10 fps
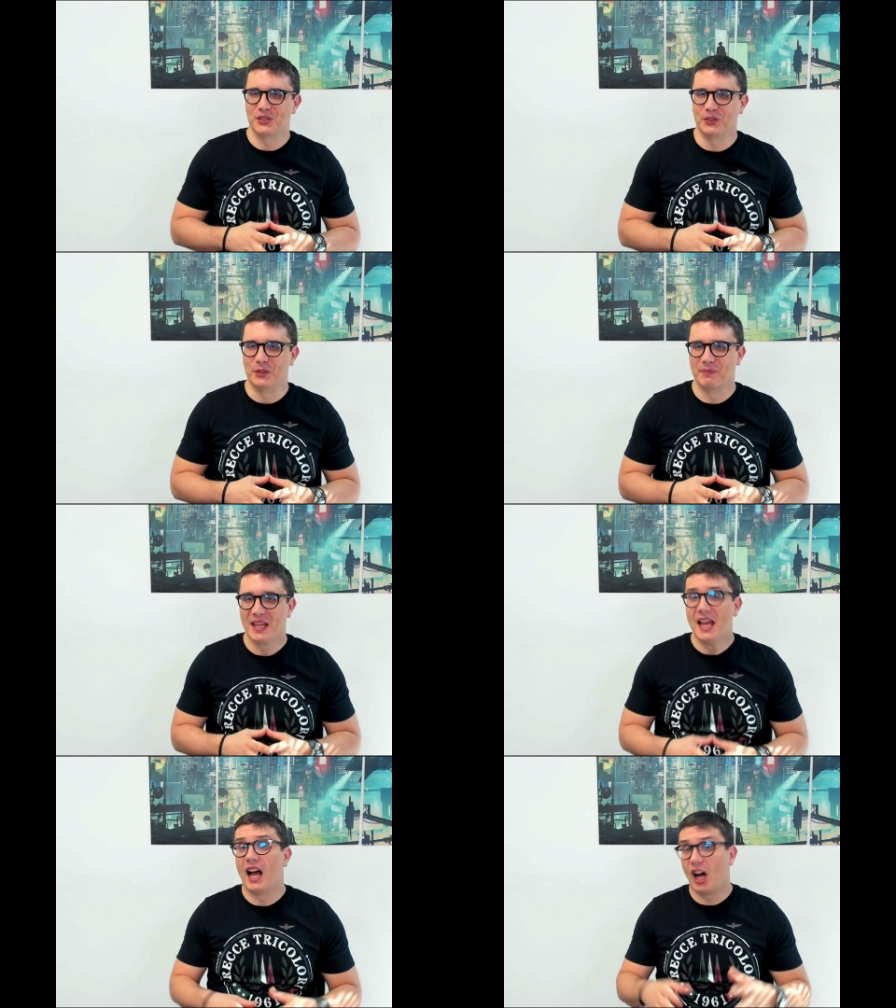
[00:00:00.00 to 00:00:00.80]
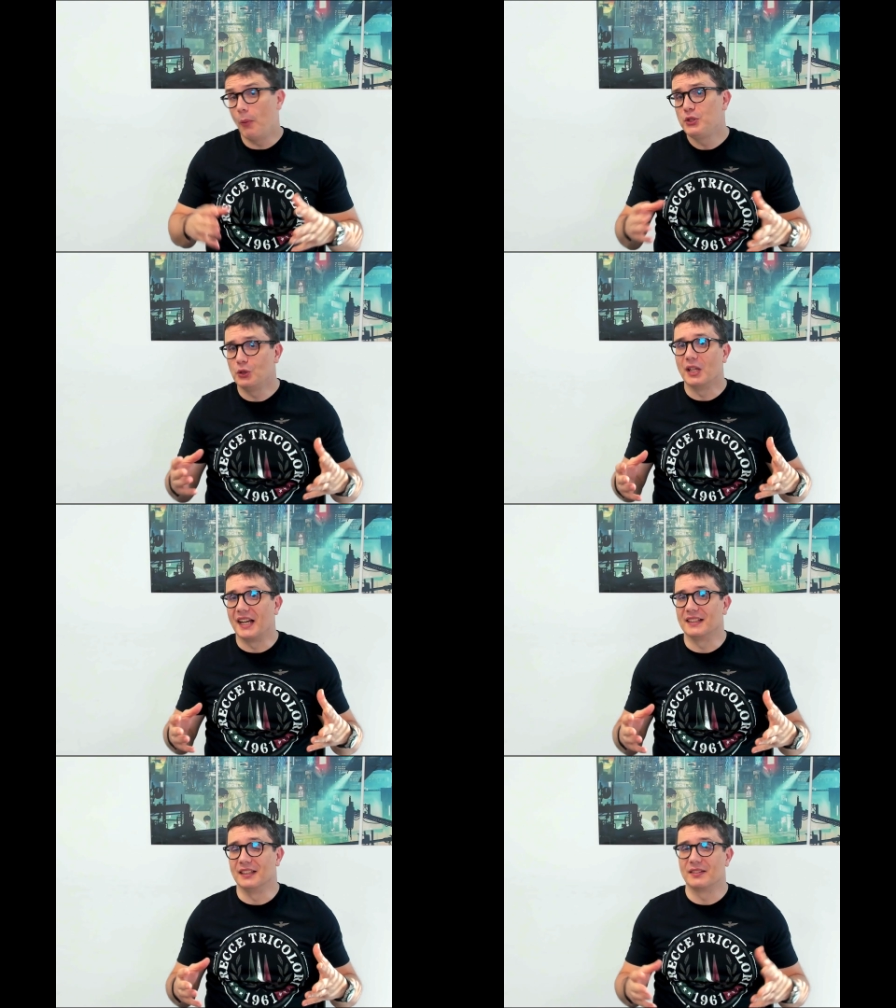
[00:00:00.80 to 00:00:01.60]
2. I hope you
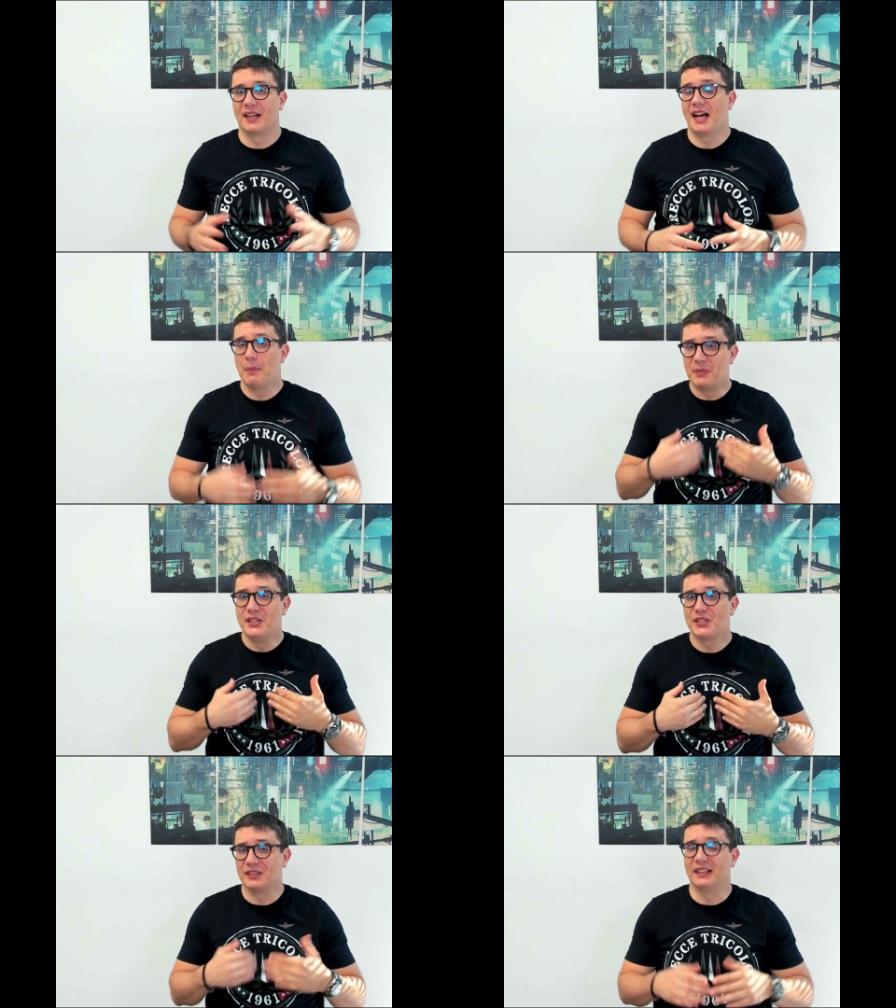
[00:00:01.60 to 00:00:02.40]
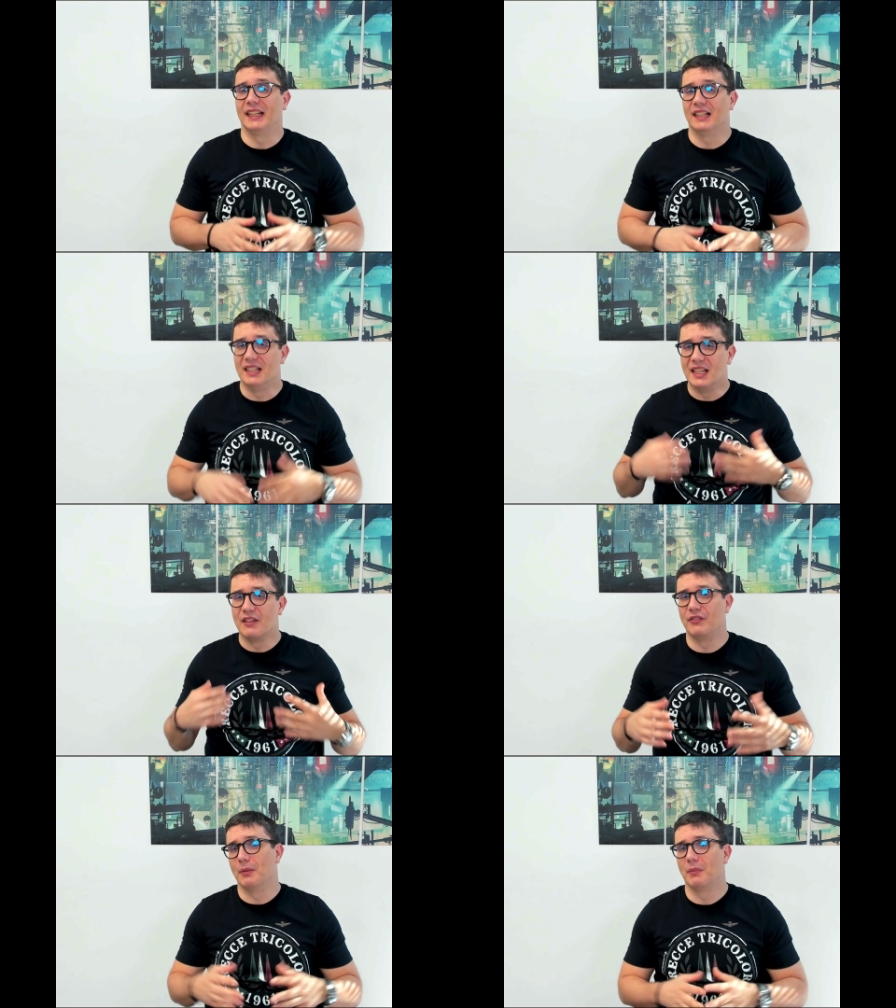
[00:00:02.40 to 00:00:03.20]
liked it. I personally
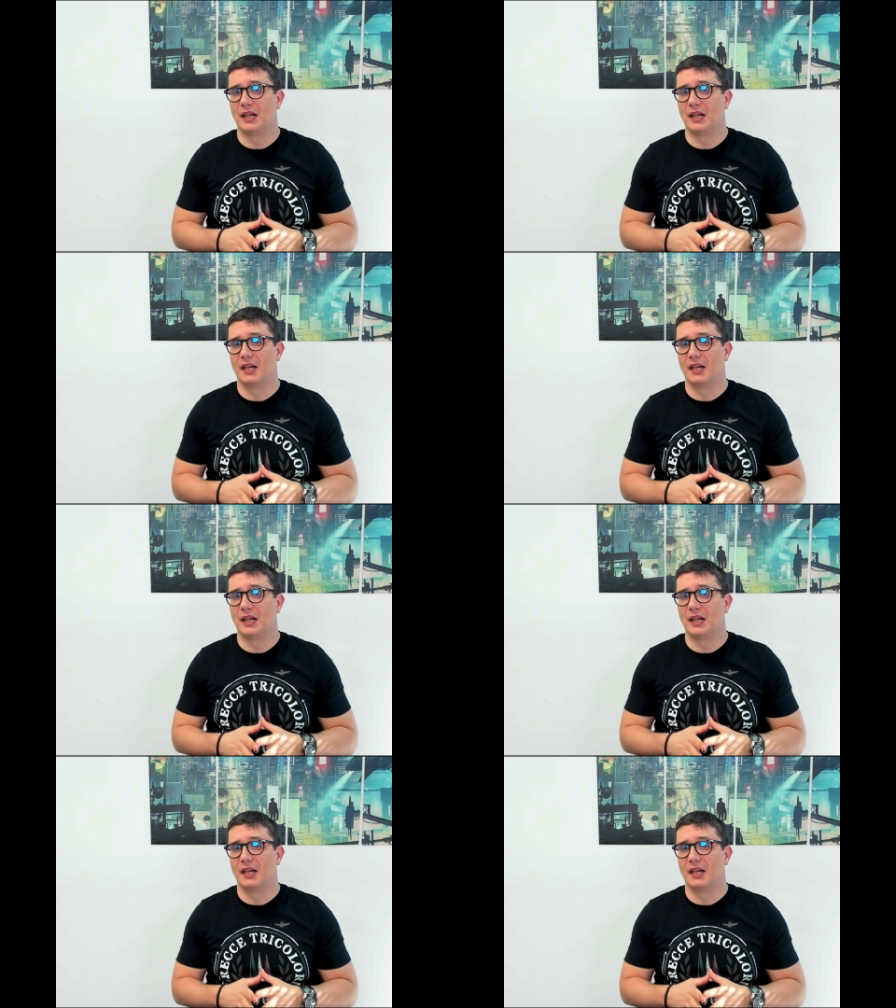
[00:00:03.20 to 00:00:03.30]
love them.